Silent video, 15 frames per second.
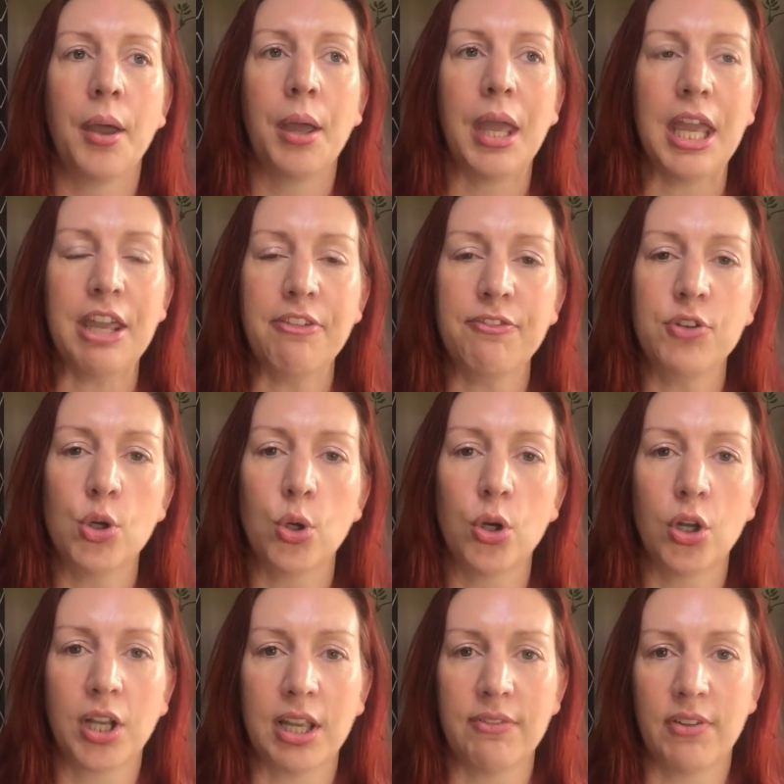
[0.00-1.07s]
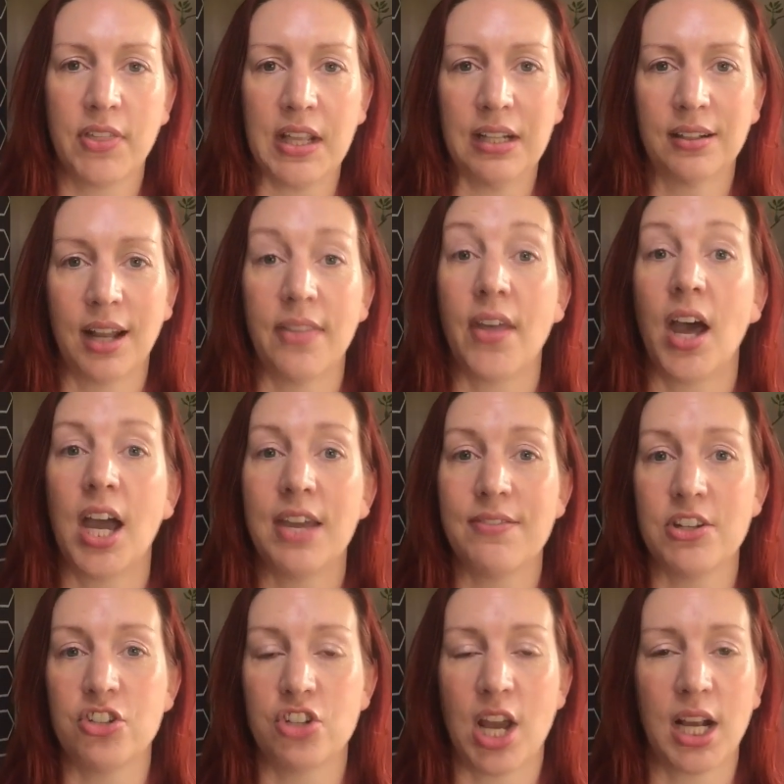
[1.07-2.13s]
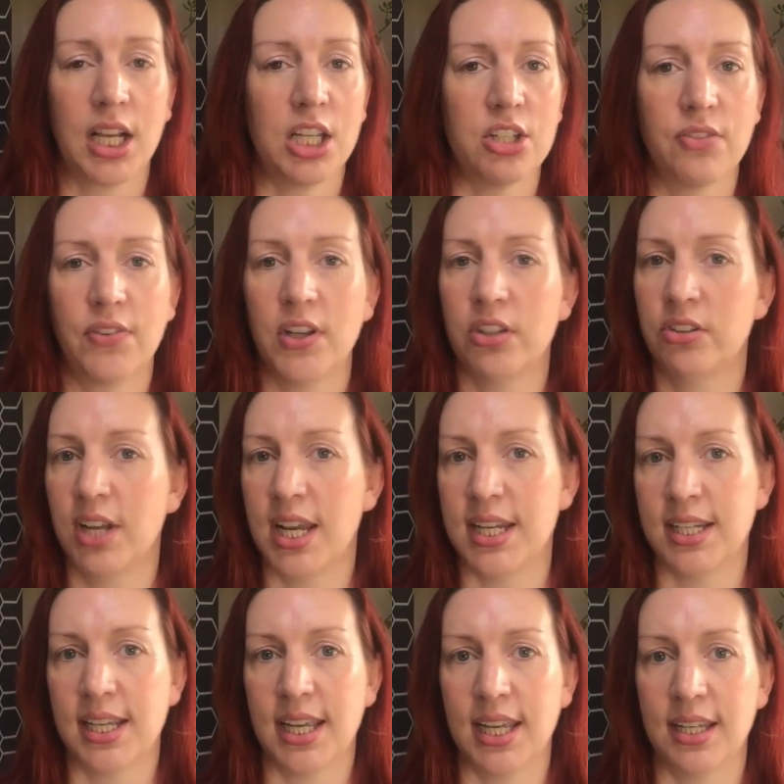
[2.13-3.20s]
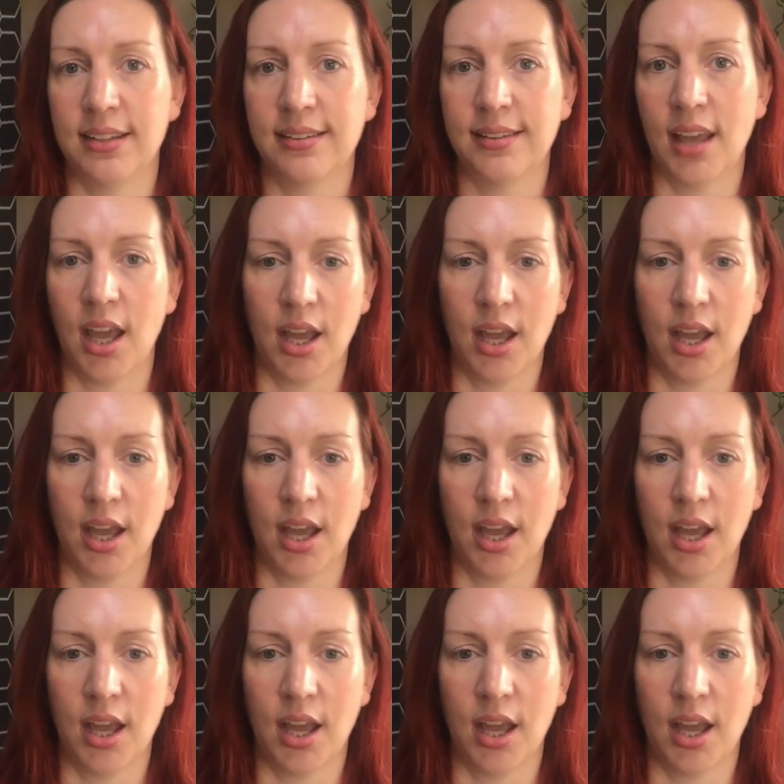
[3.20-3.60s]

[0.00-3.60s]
If you're looking for things like the Highvis Jackets, first aid kits,